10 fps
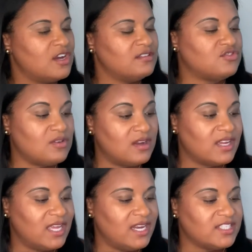drug
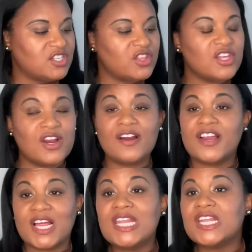in it. So they're
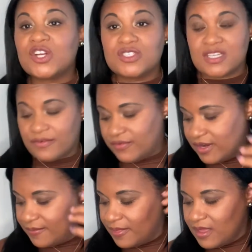a little
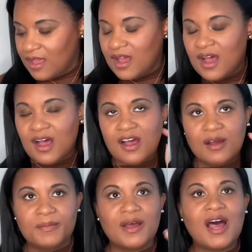different.
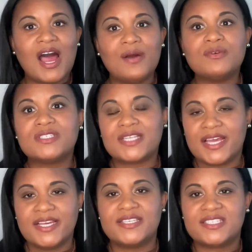I will
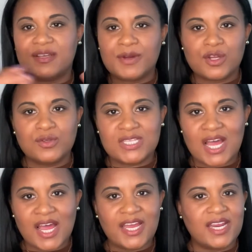say
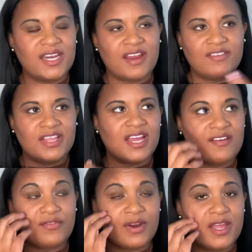semaglutide, and everything
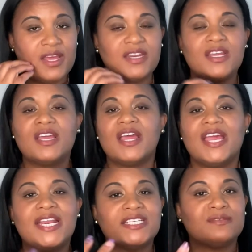I've read,
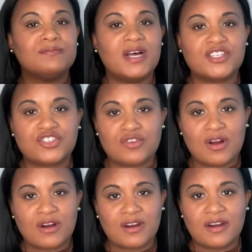it is much
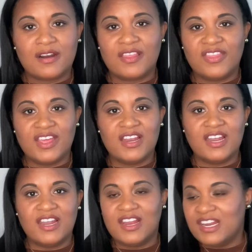stronger than
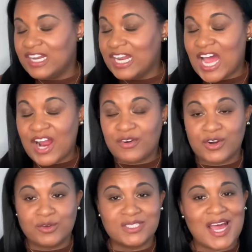
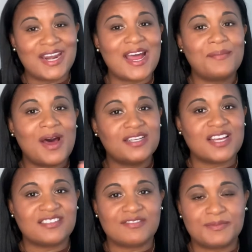liraglutide. And I
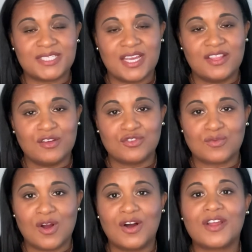apologize if I'm saying those
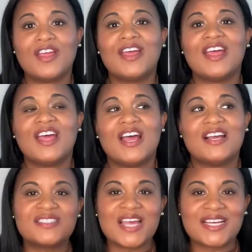wrong.
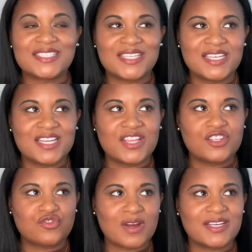Saxenda, the
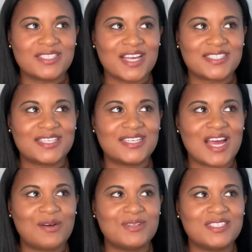drug in Saxenda,
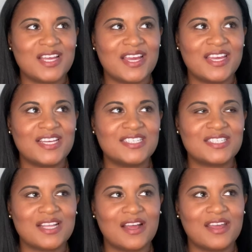I would say is
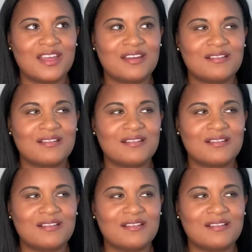like